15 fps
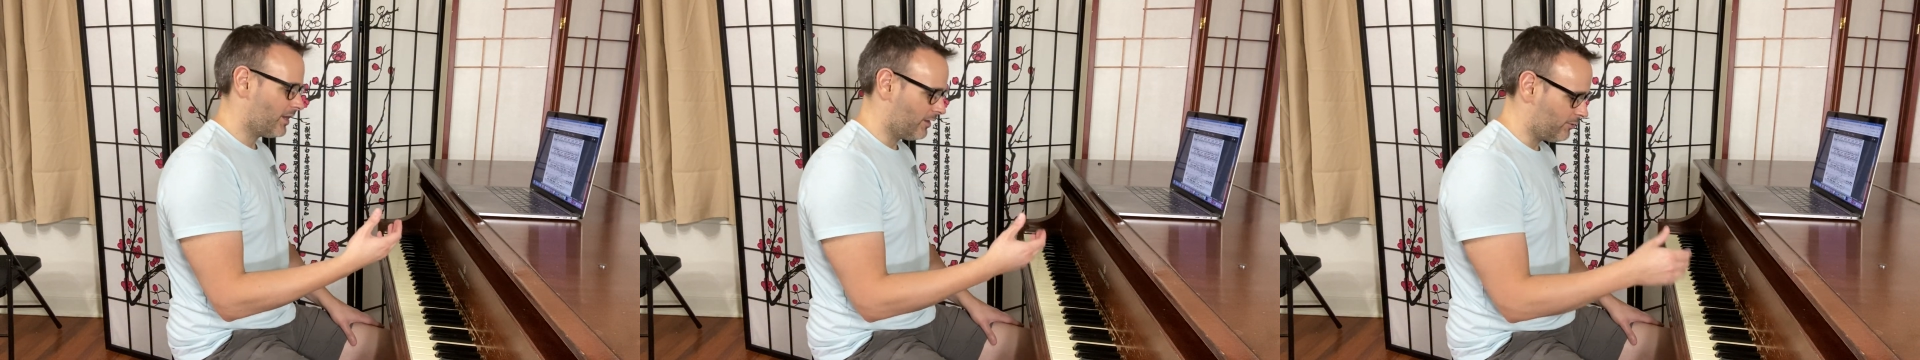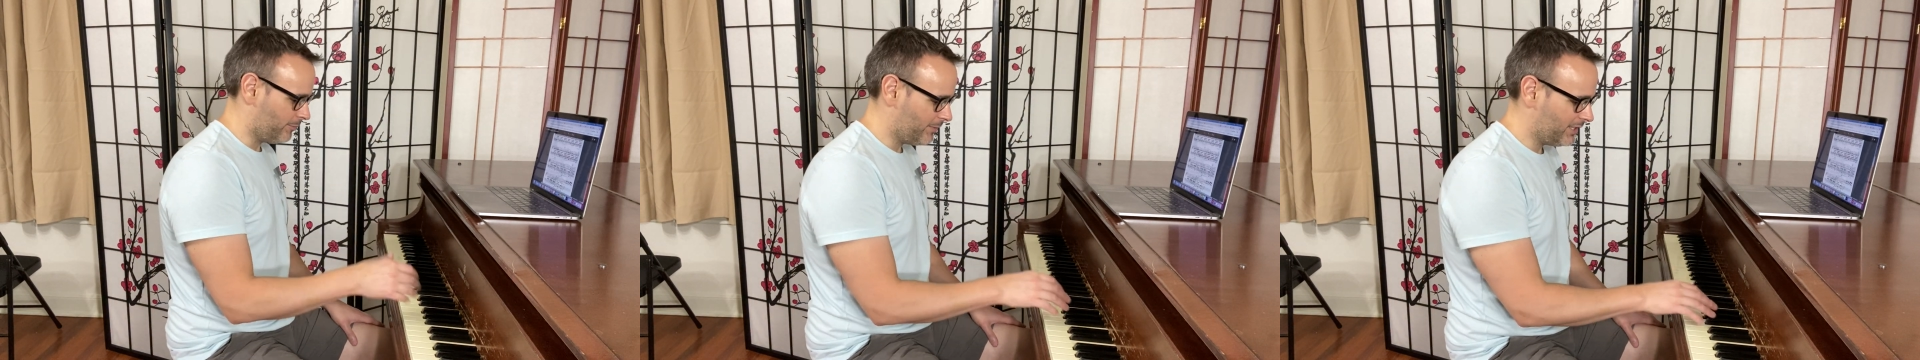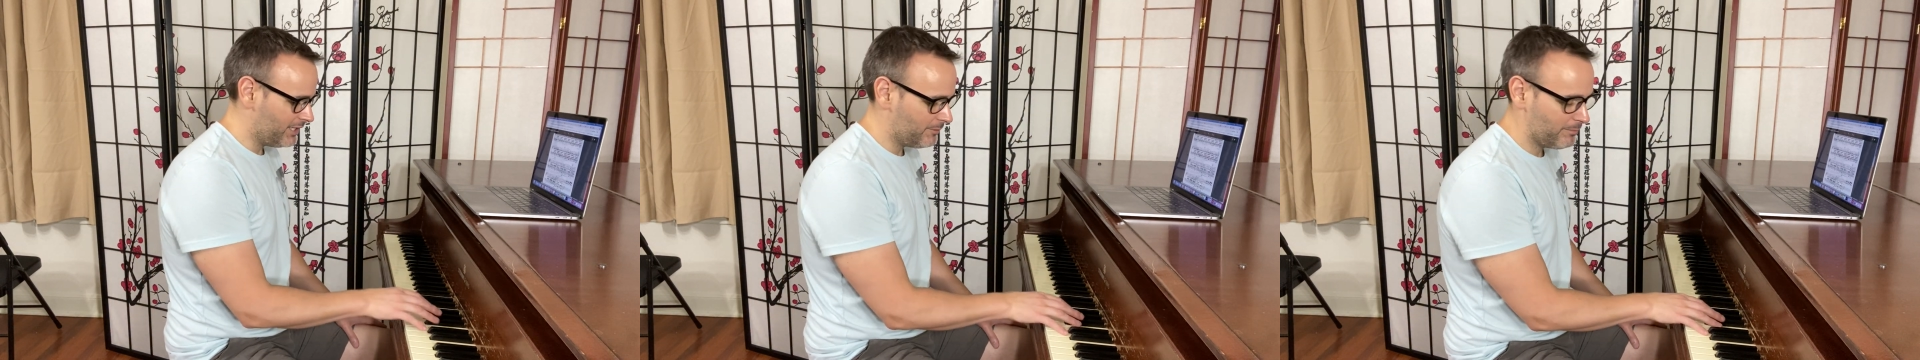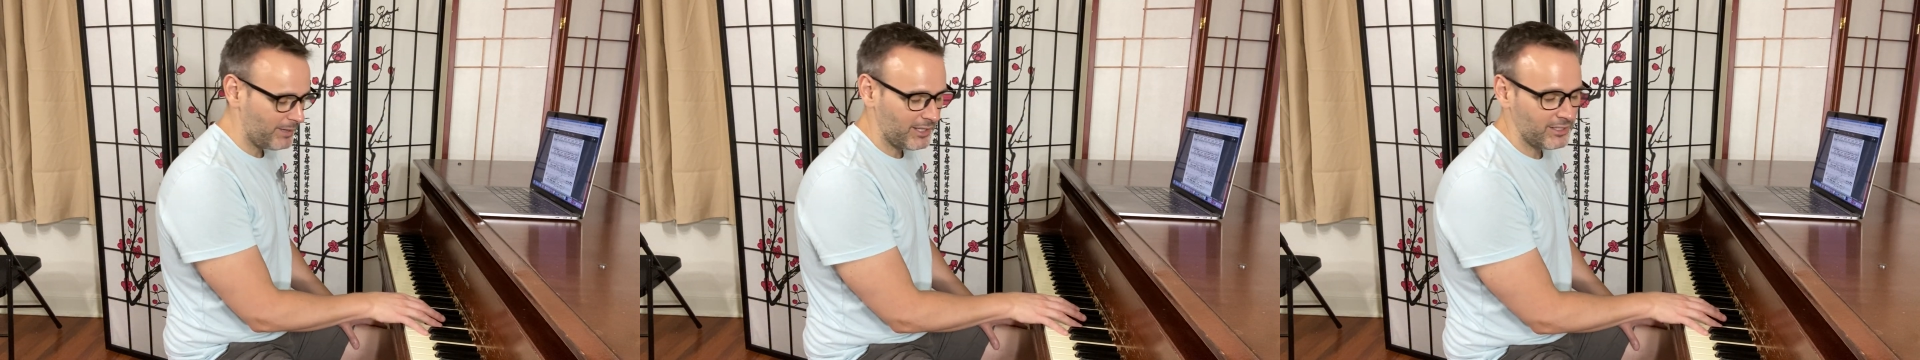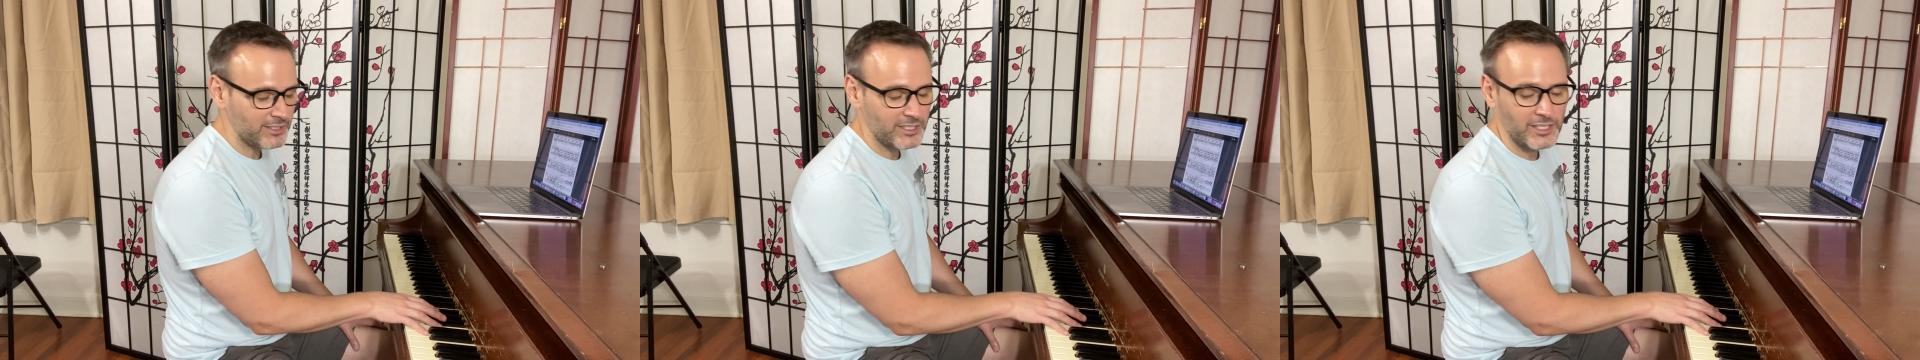a repeated
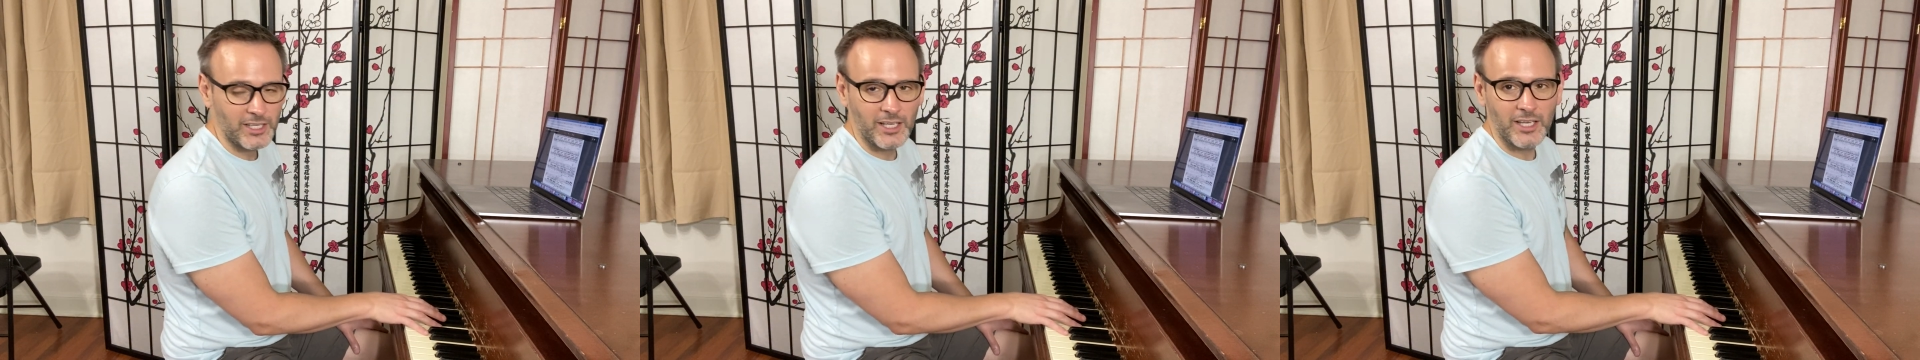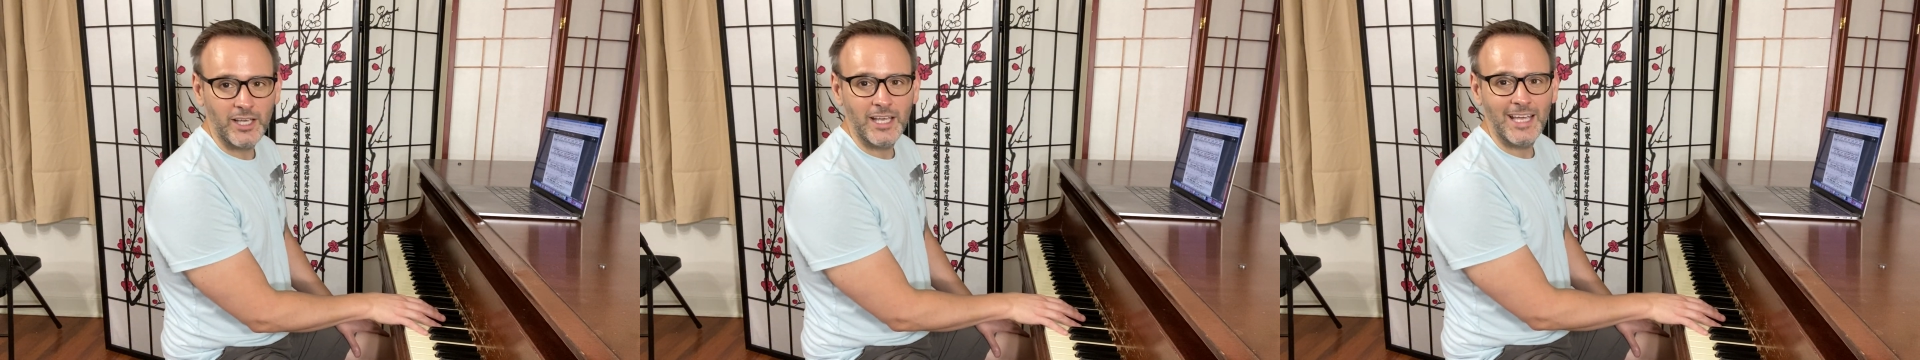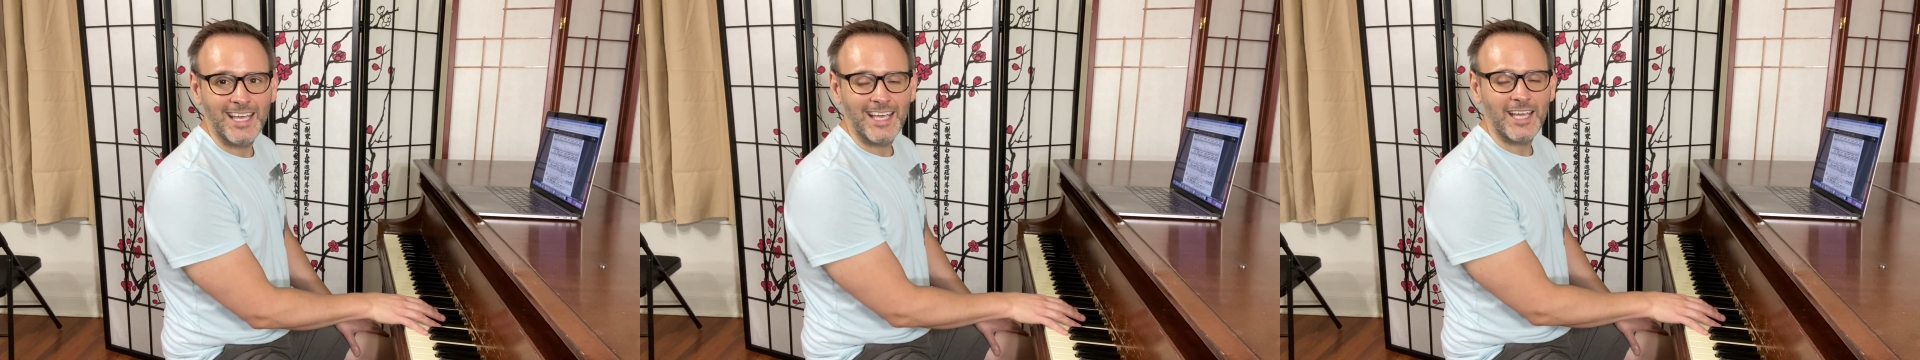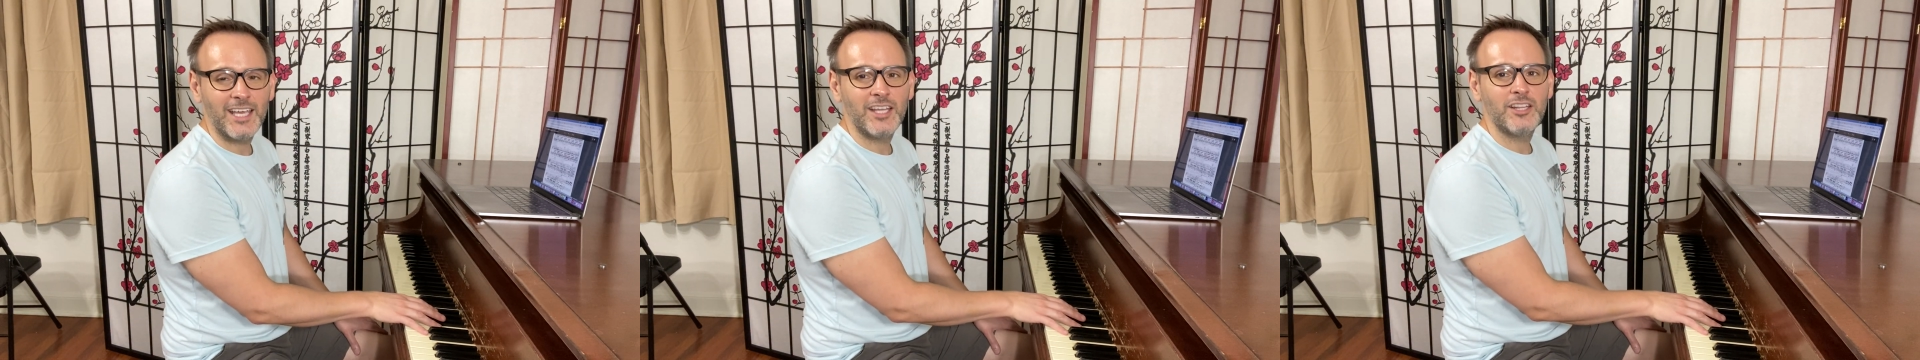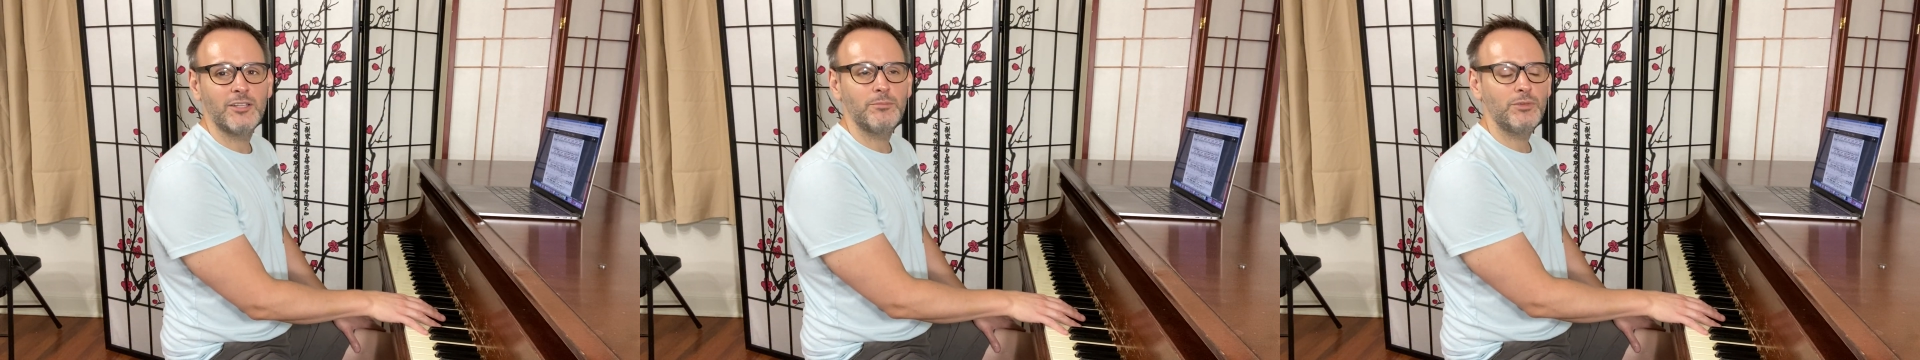melody
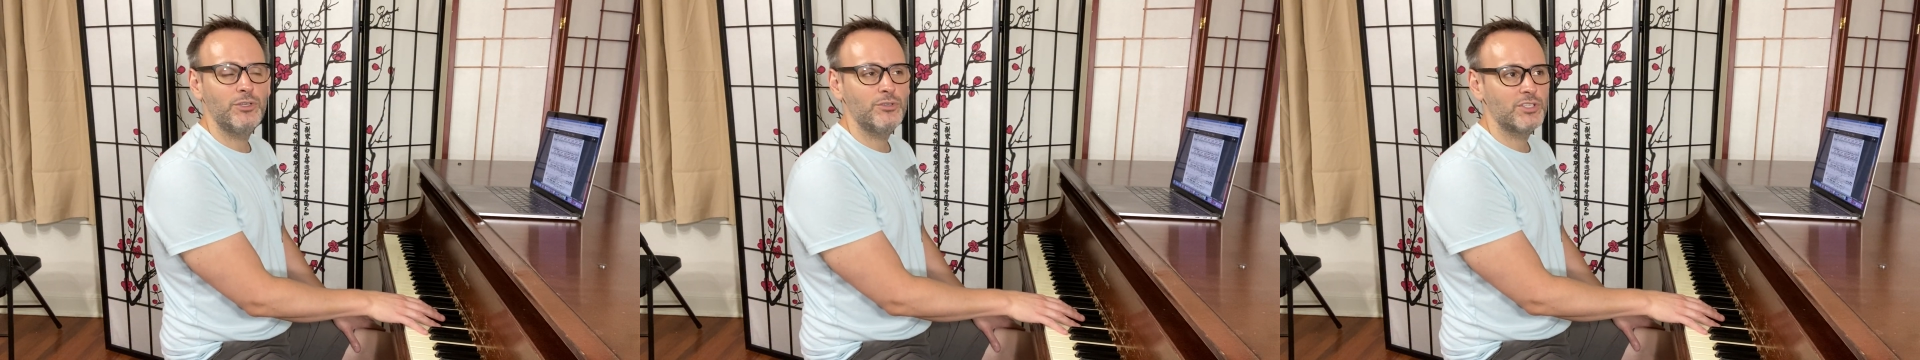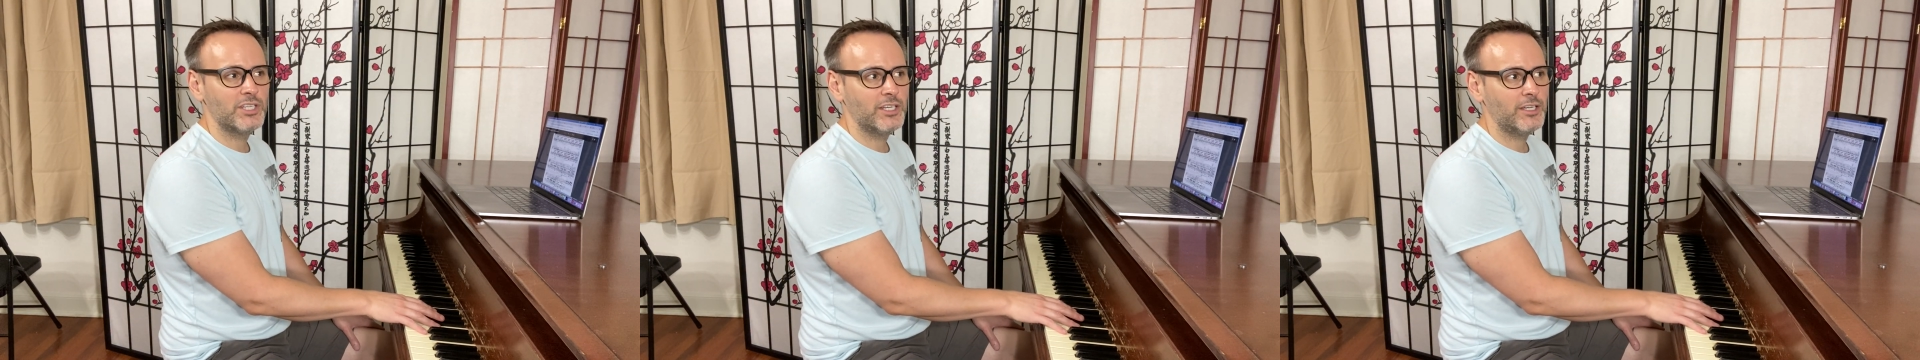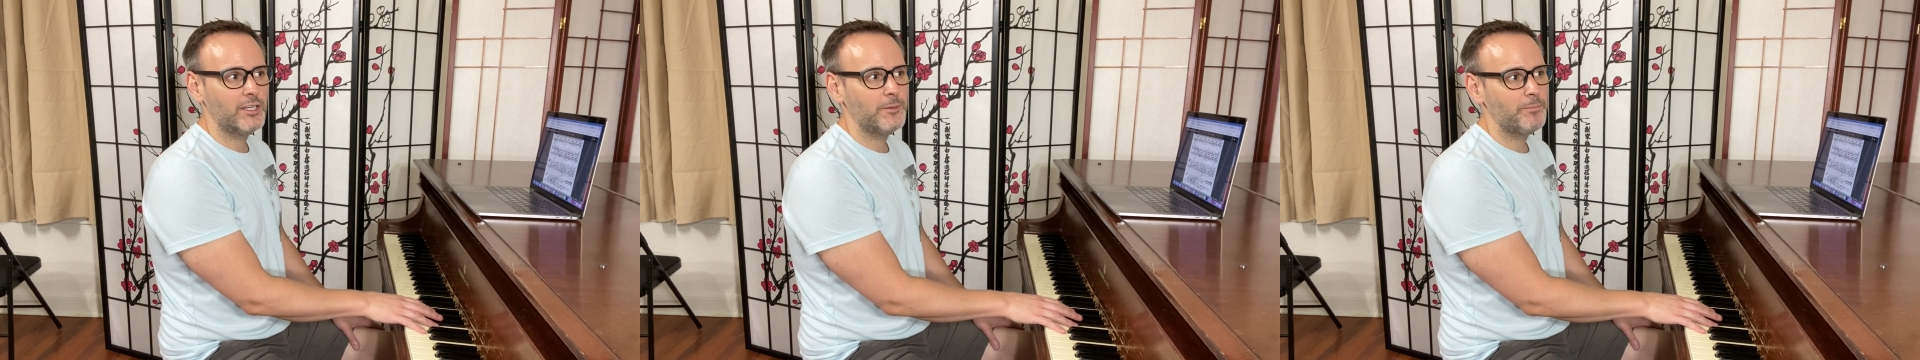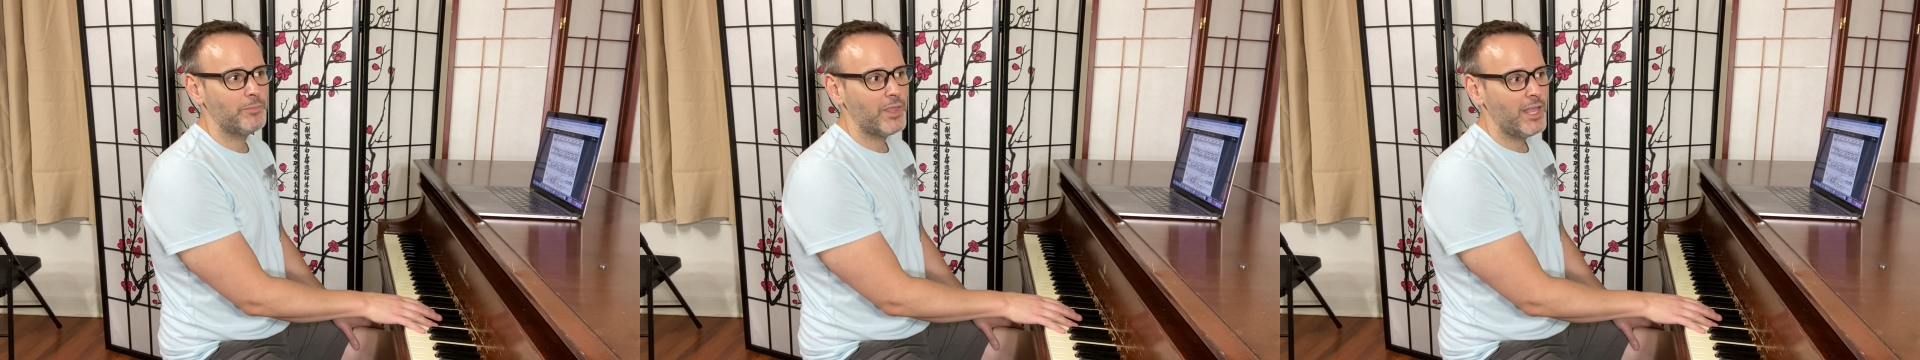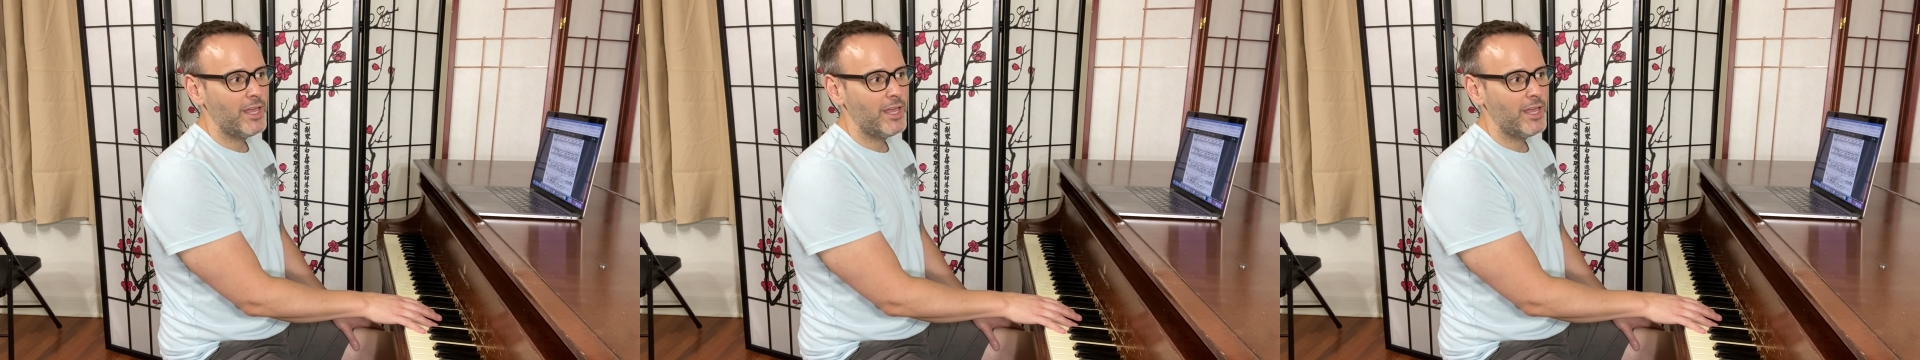in the music